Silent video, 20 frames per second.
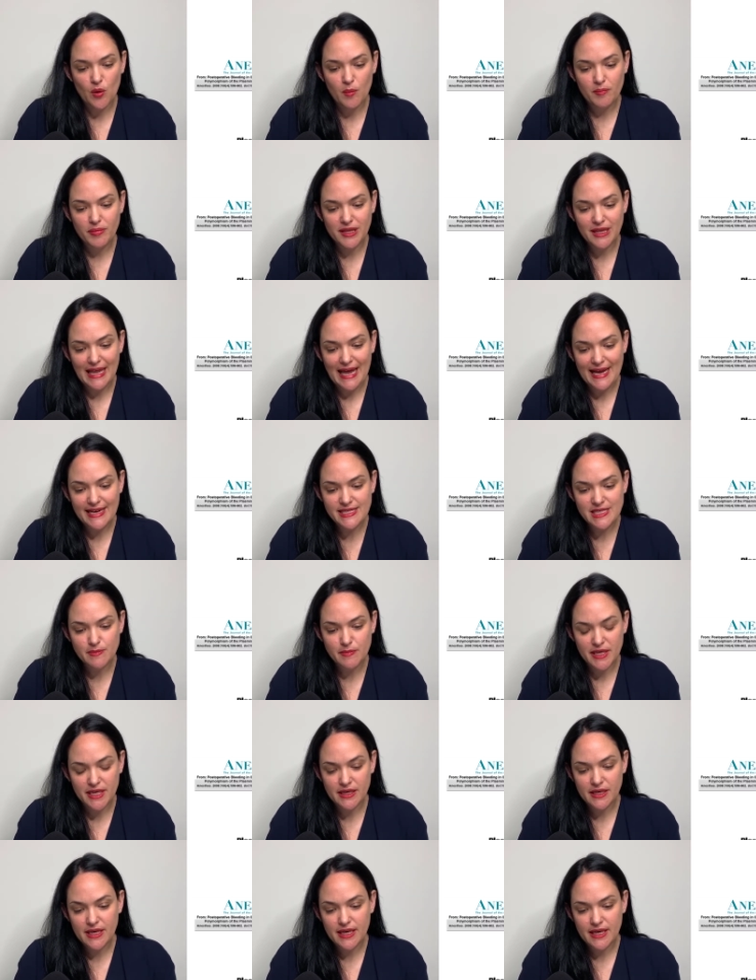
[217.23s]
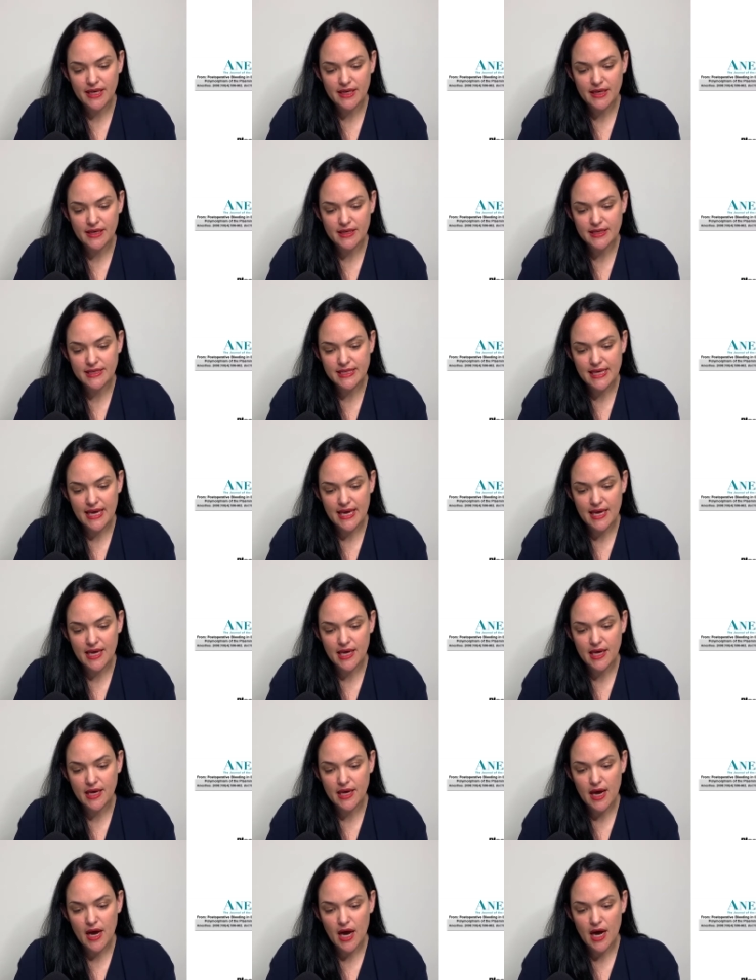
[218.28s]
plasmin is
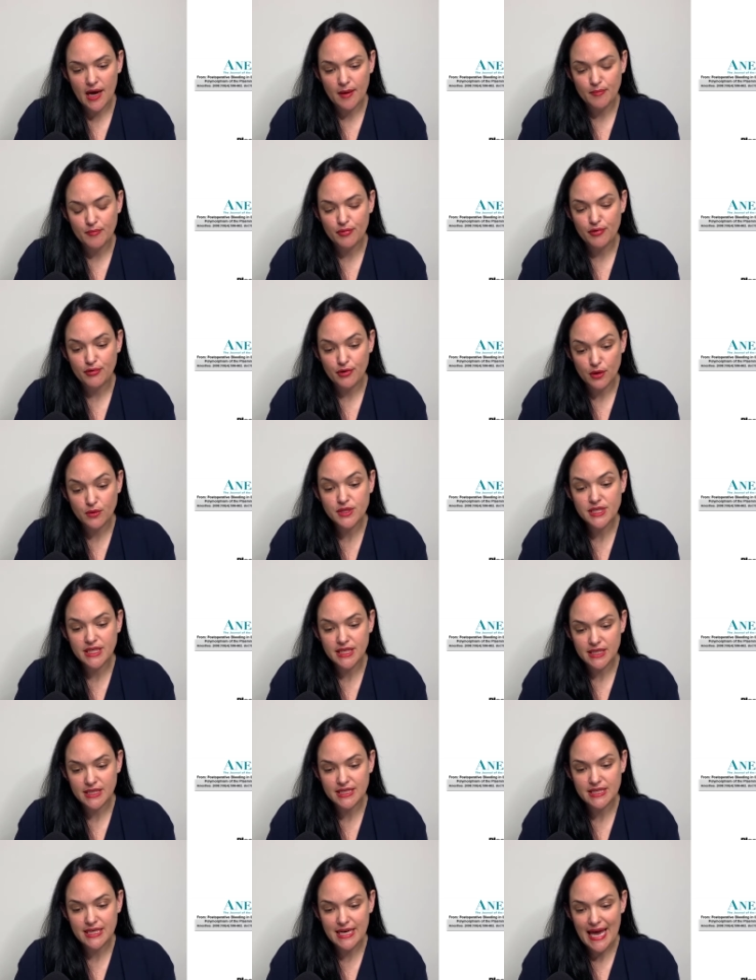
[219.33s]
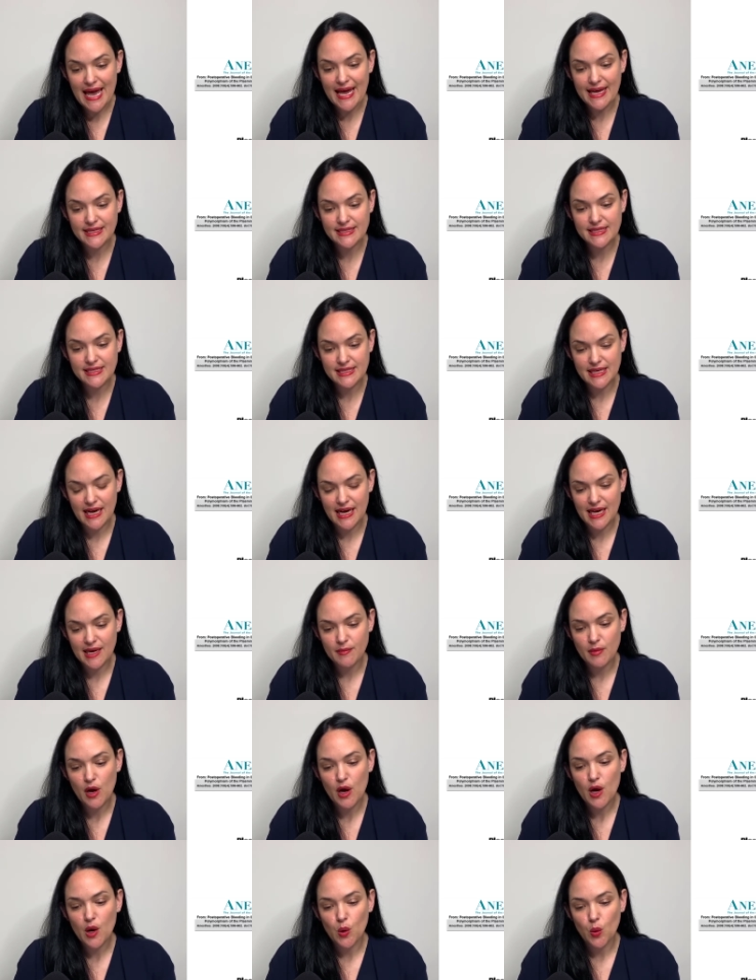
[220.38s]
a protein, is an
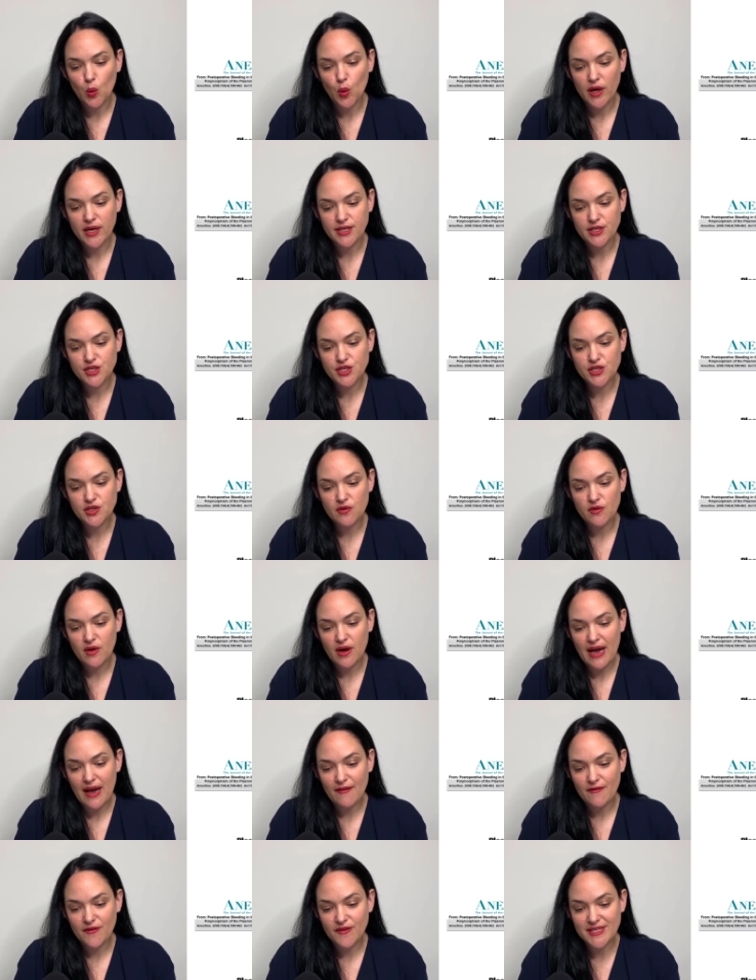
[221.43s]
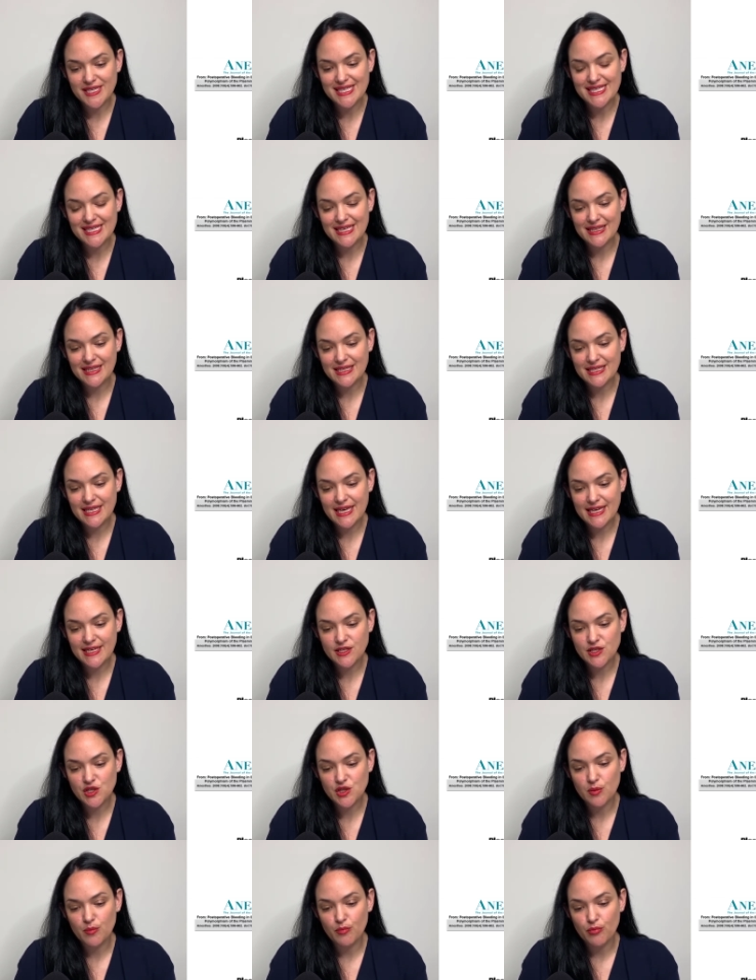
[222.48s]
enzyme which
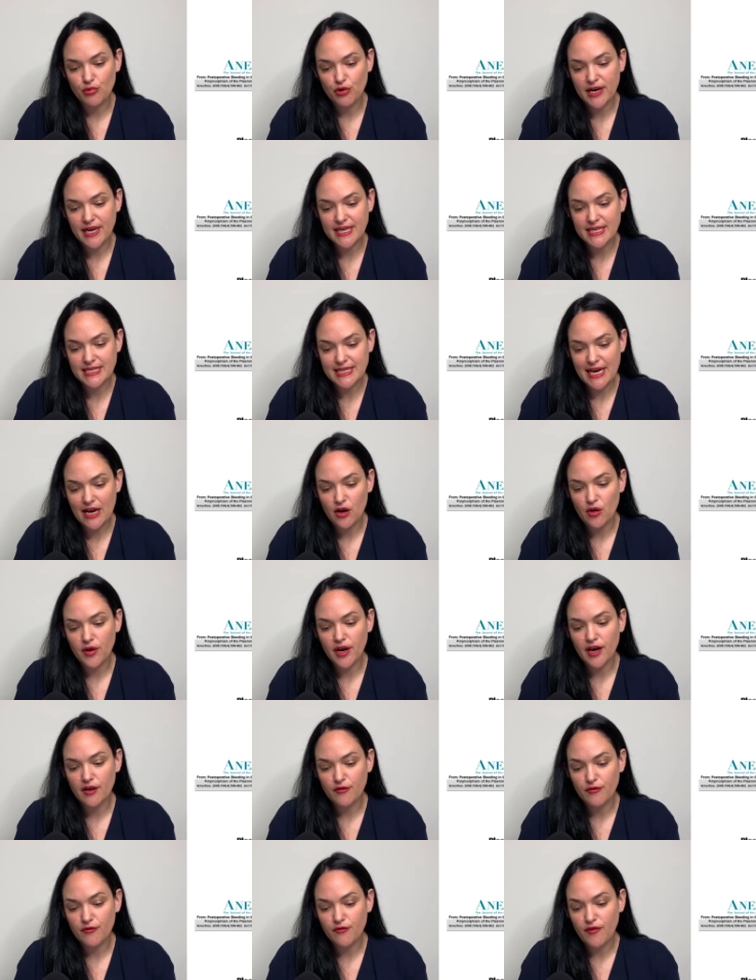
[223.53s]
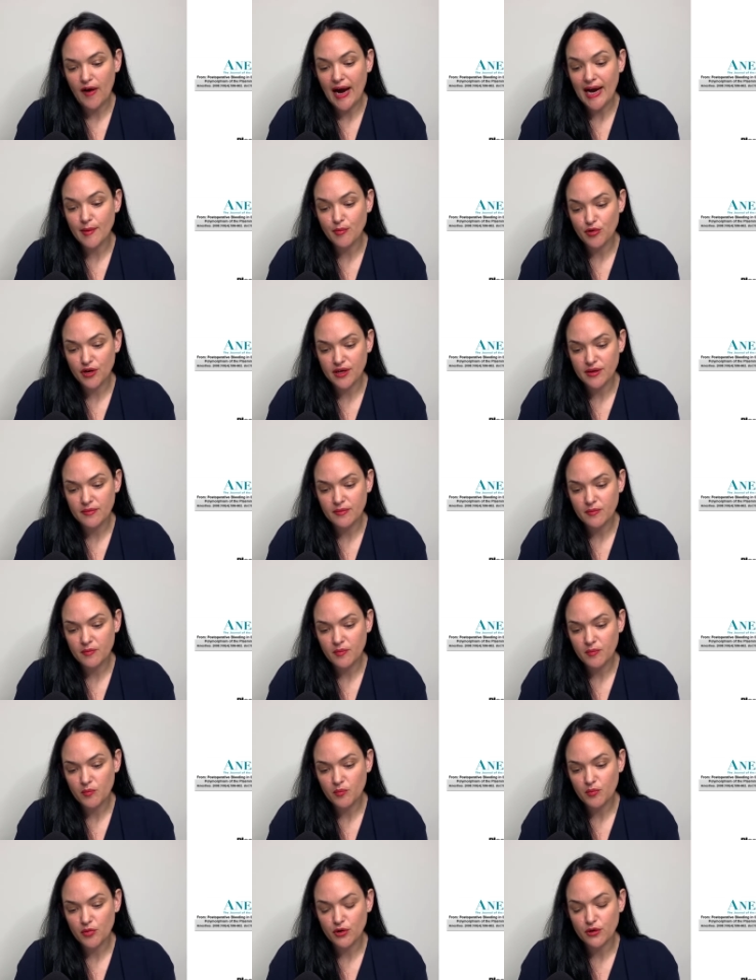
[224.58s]
facilitates the breakdown of fibrin,
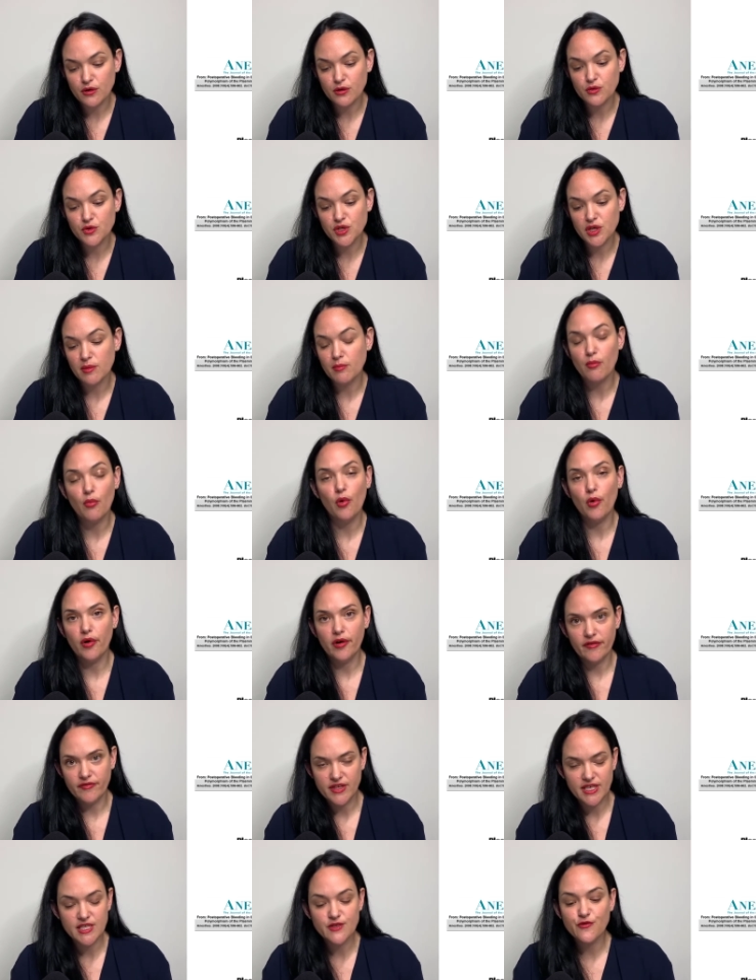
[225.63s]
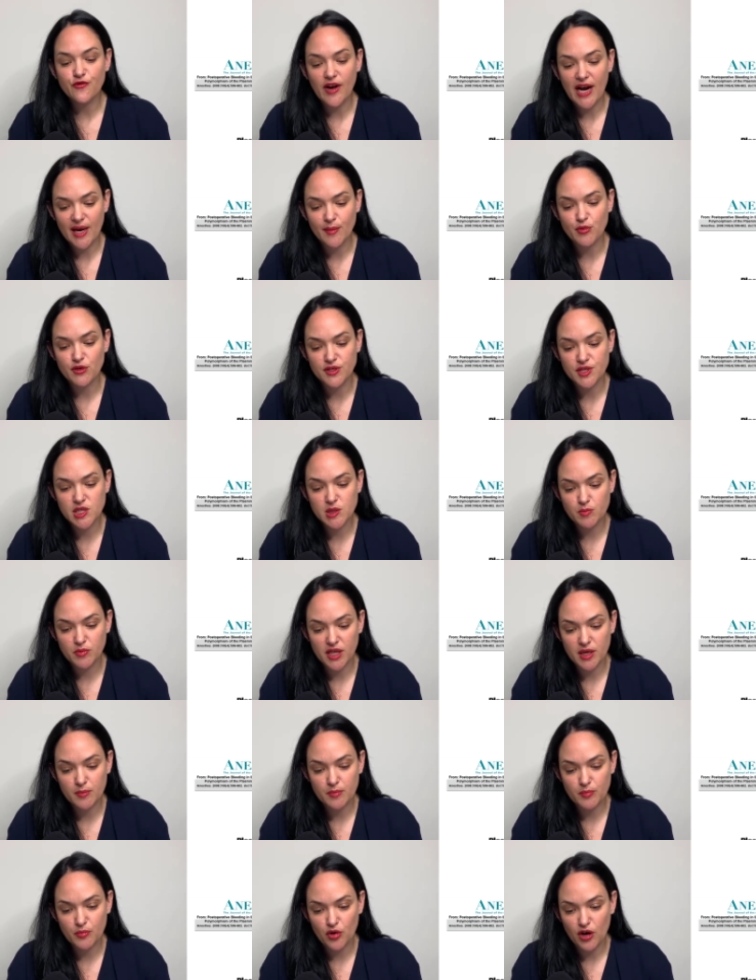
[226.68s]
producing more of these fibrin
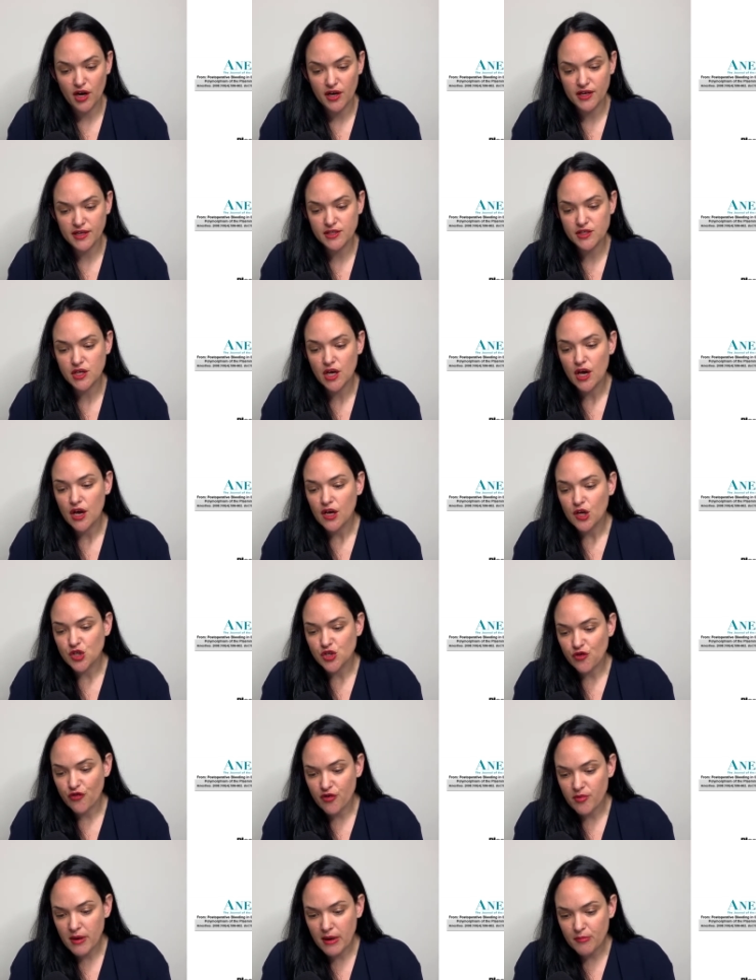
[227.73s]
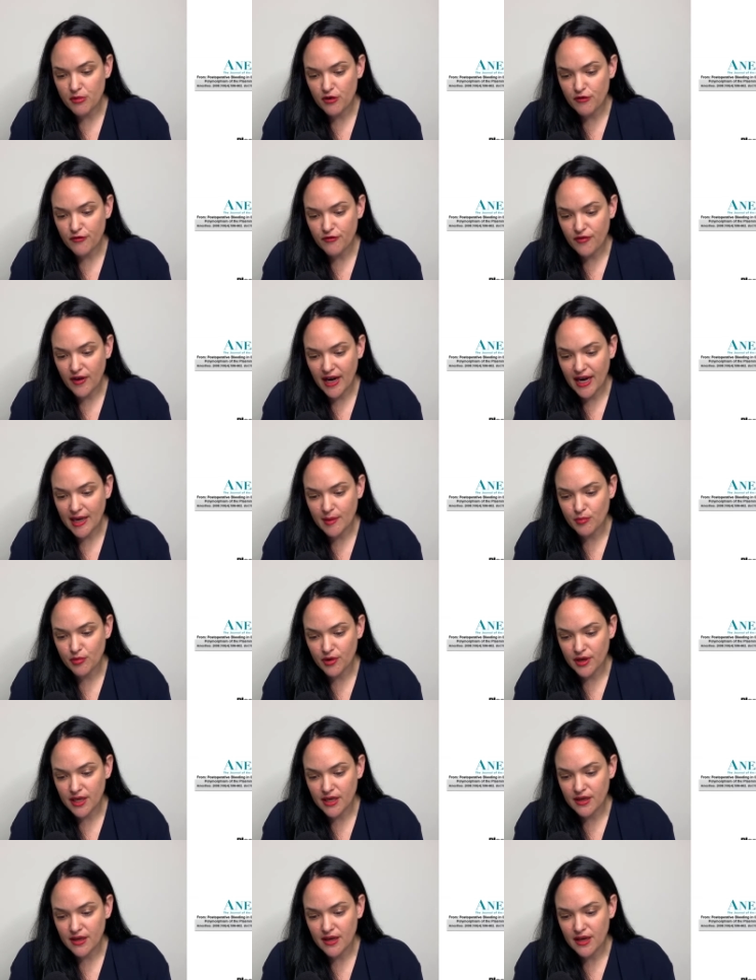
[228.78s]
split products. So if you remember
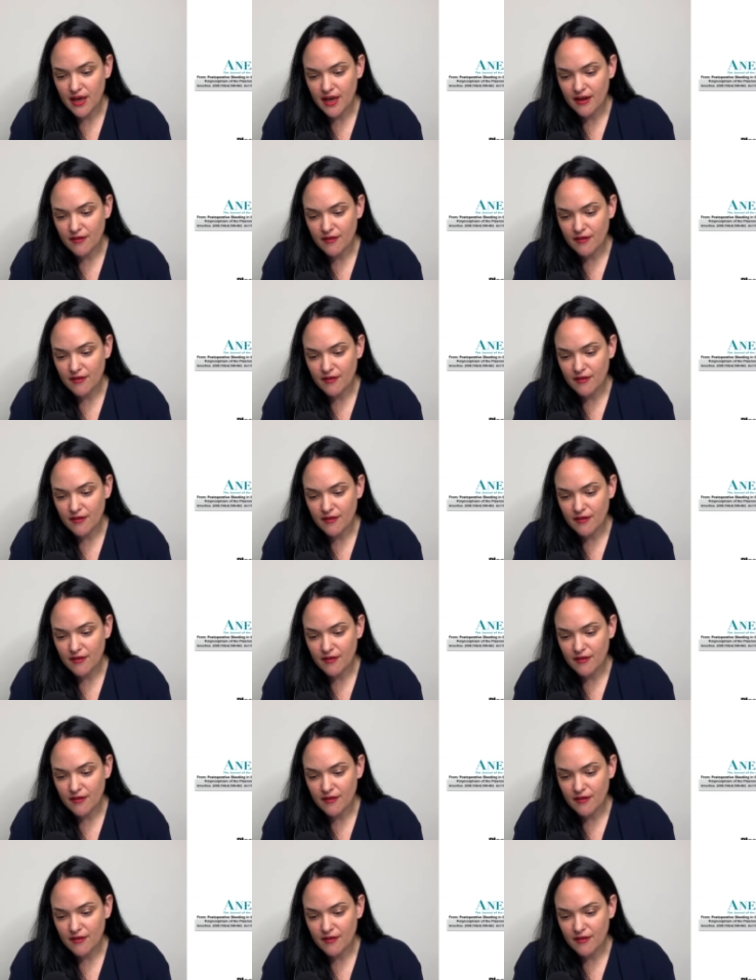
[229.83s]
fibrin